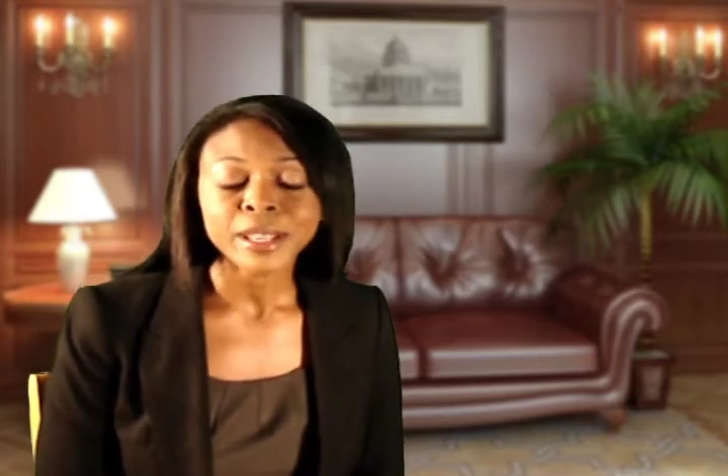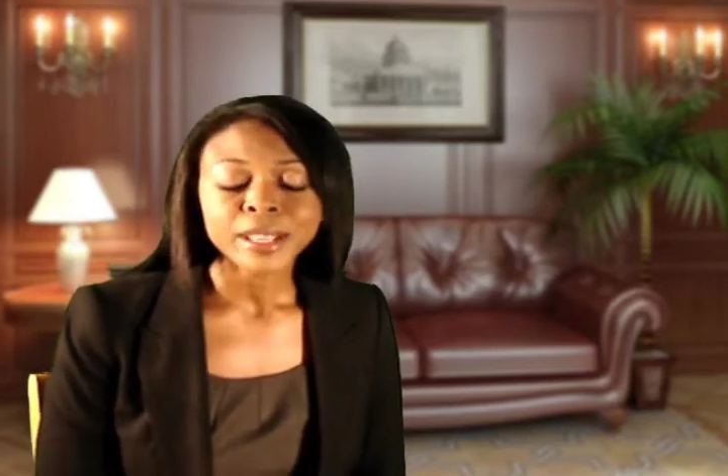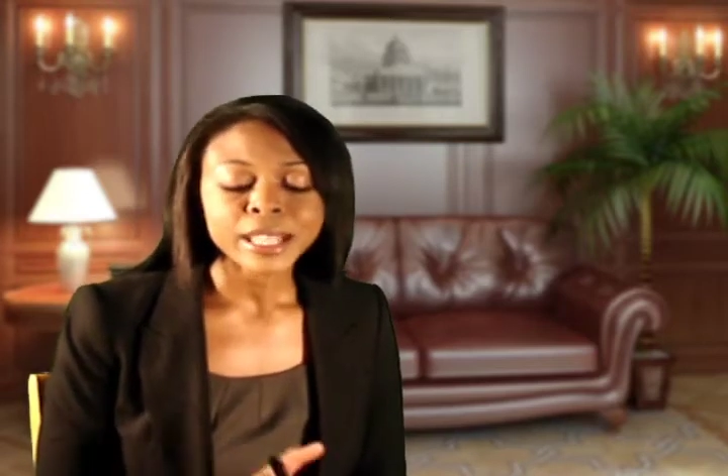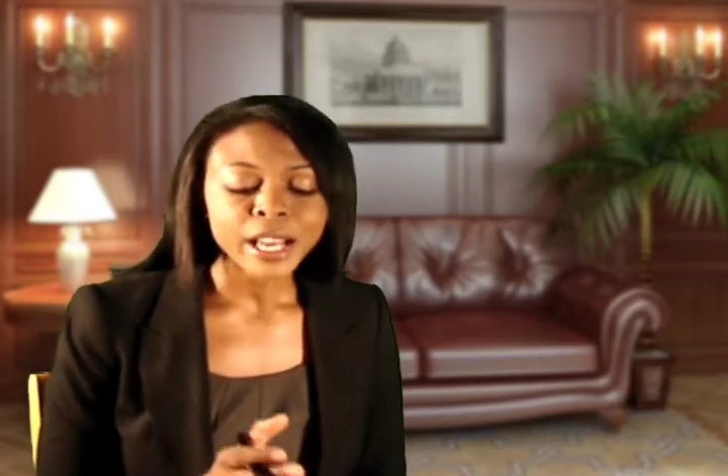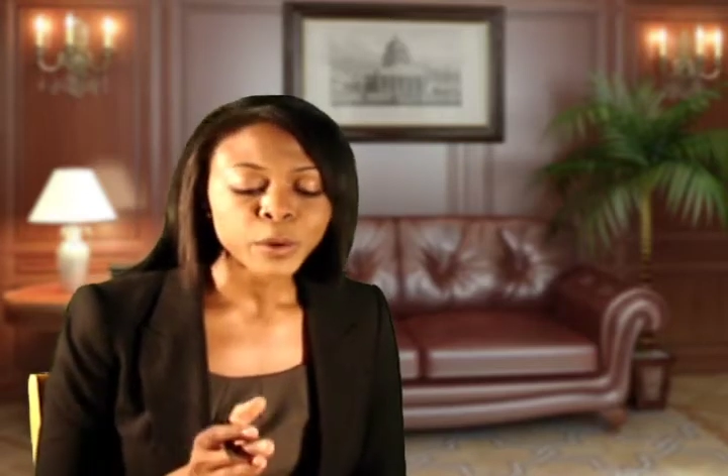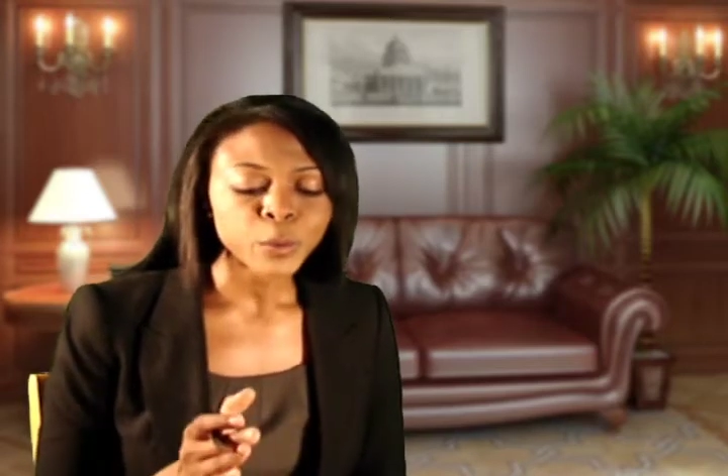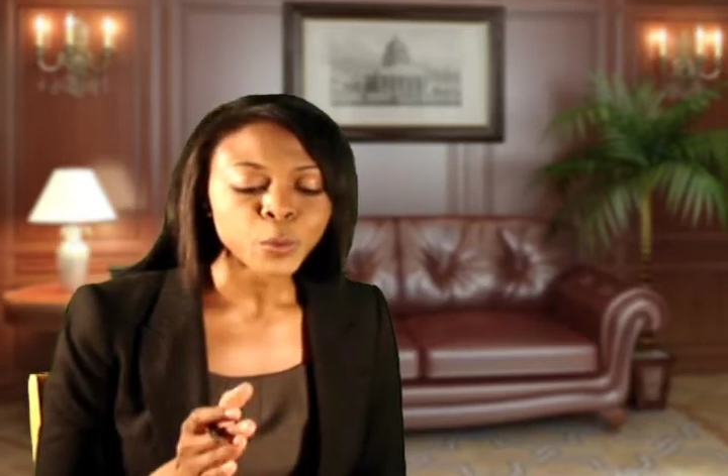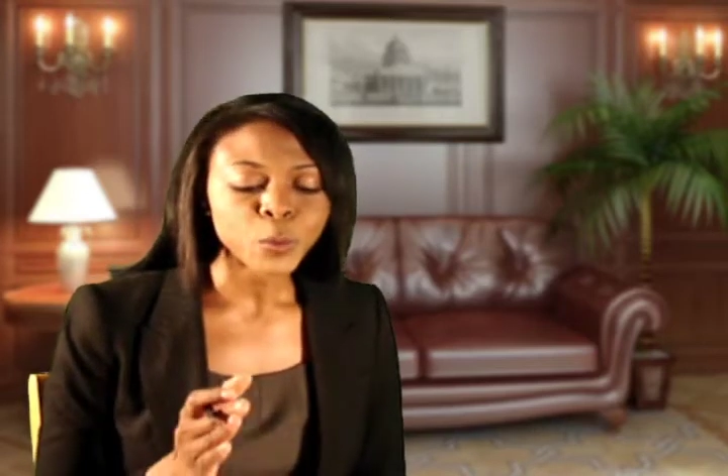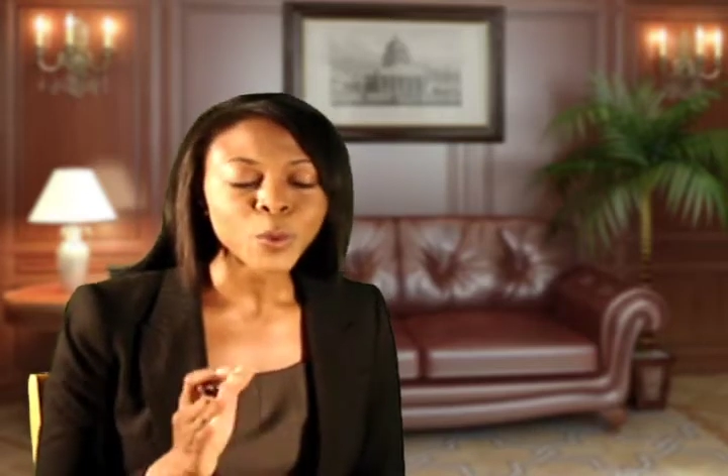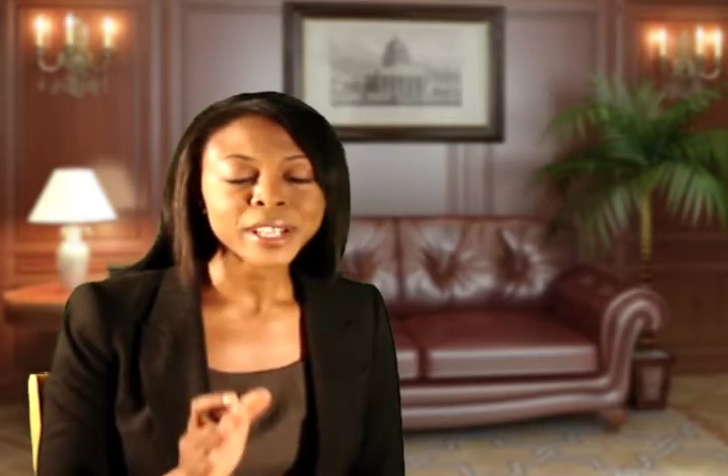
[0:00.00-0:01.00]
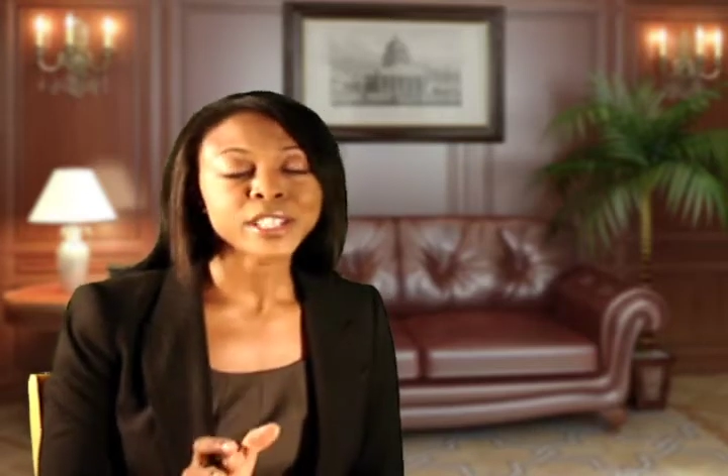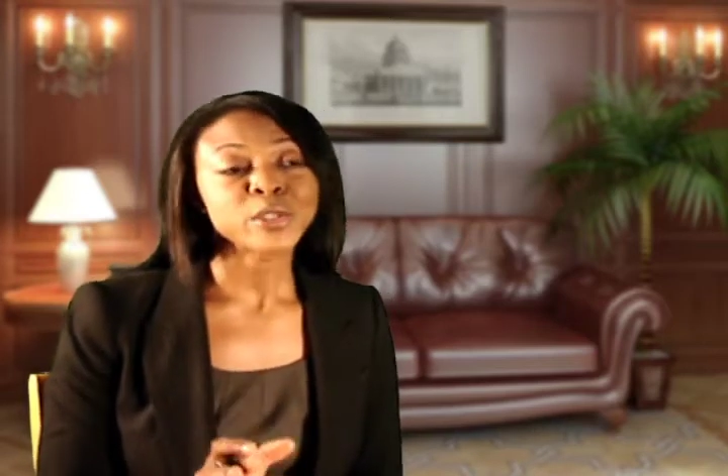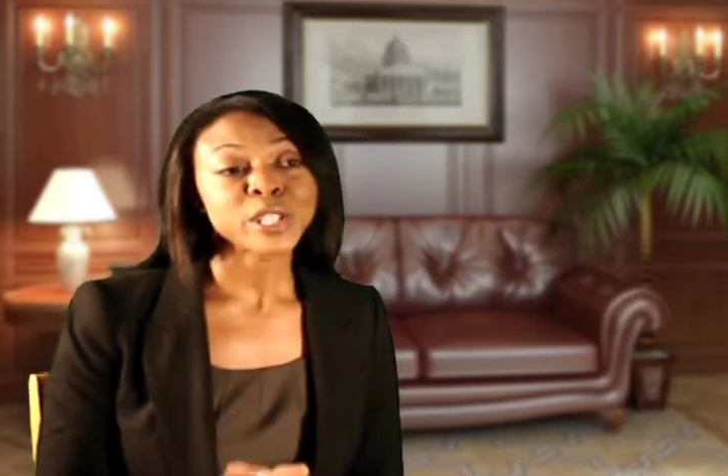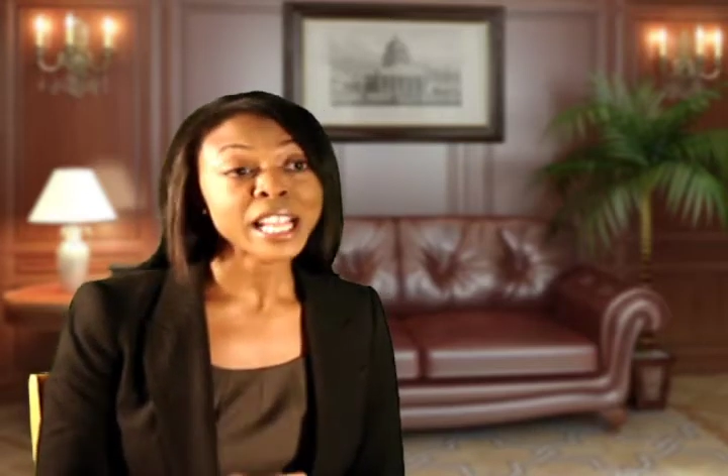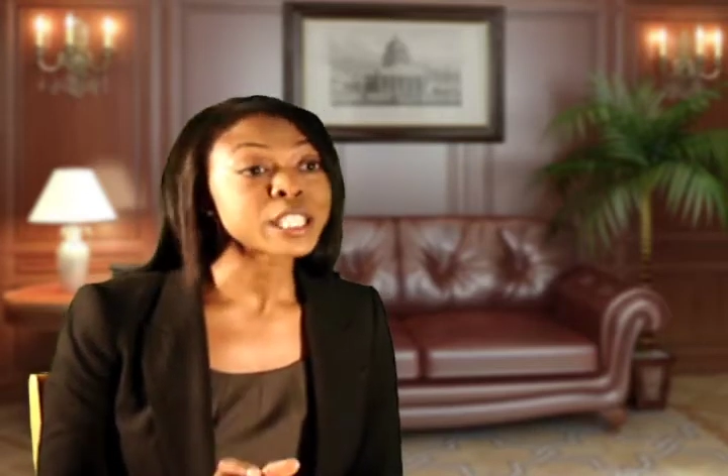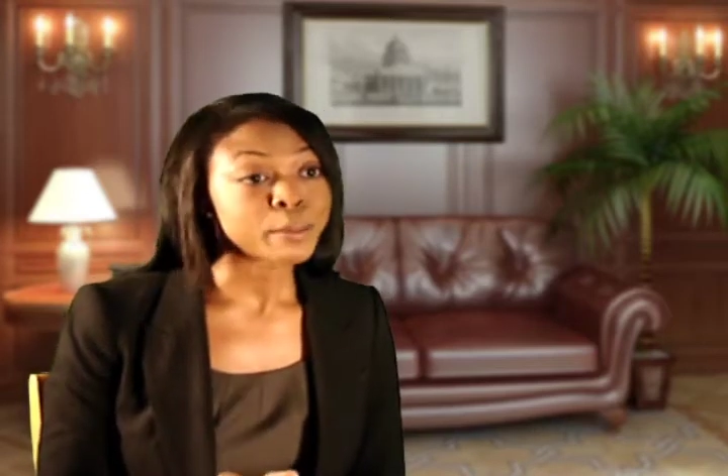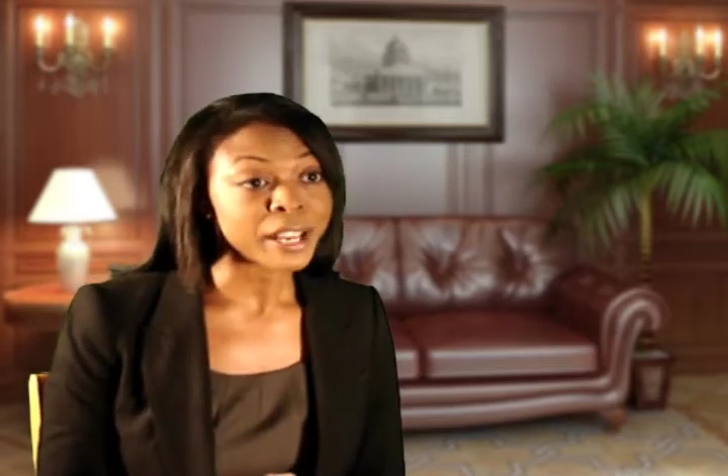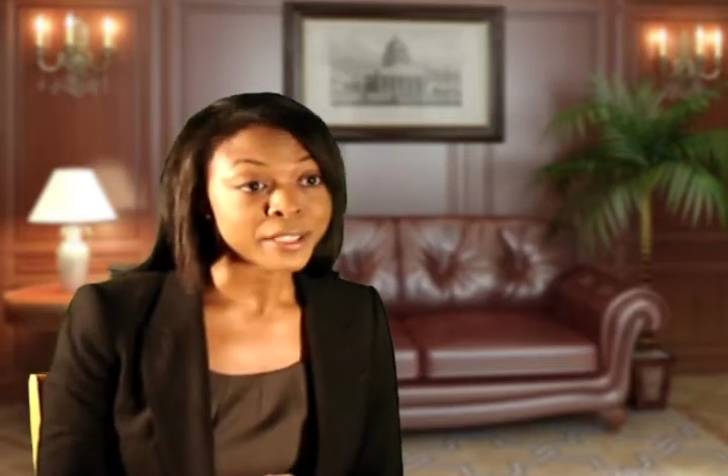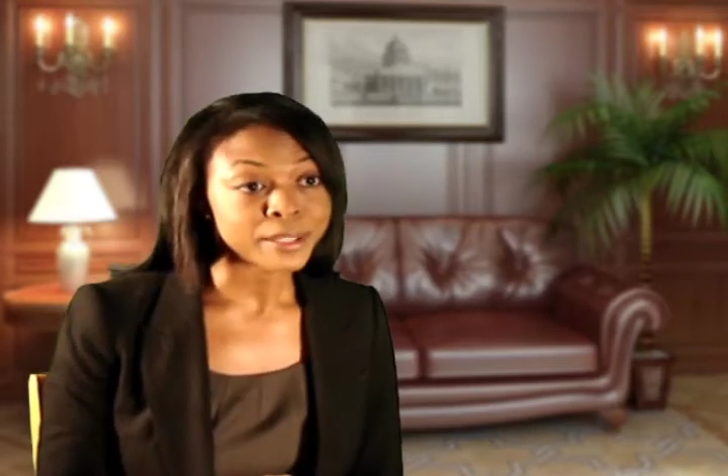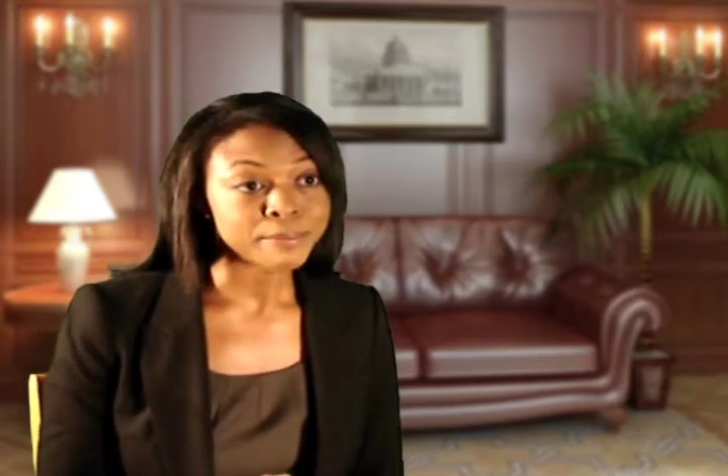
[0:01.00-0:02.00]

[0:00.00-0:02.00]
Now, what can you tell us about them?